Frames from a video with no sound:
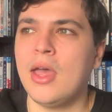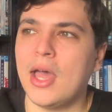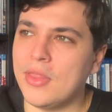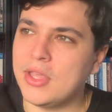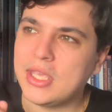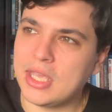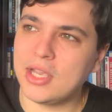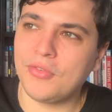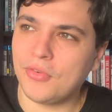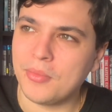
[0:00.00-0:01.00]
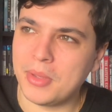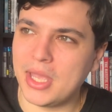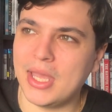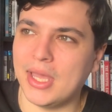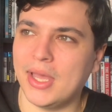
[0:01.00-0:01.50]
And the kid from
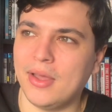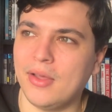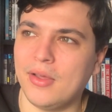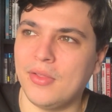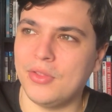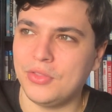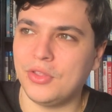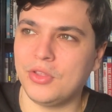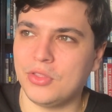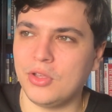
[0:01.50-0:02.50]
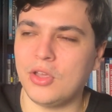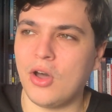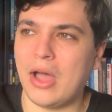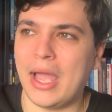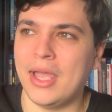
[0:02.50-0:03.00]
It, the
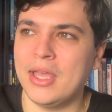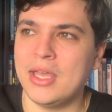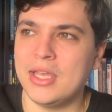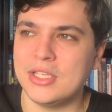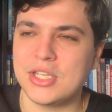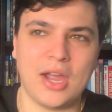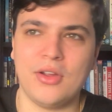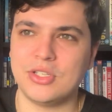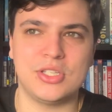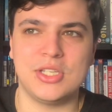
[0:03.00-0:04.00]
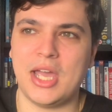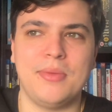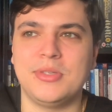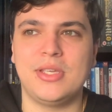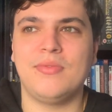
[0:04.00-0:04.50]
guy, his character's
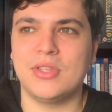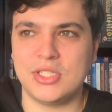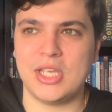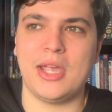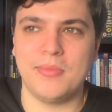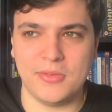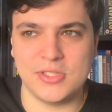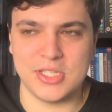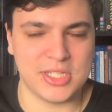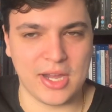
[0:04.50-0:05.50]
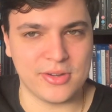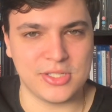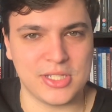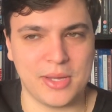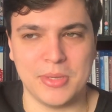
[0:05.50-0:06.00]
name is even the same as his
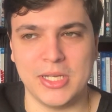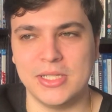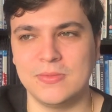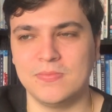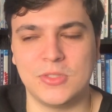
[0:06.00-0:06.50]
character's name in It.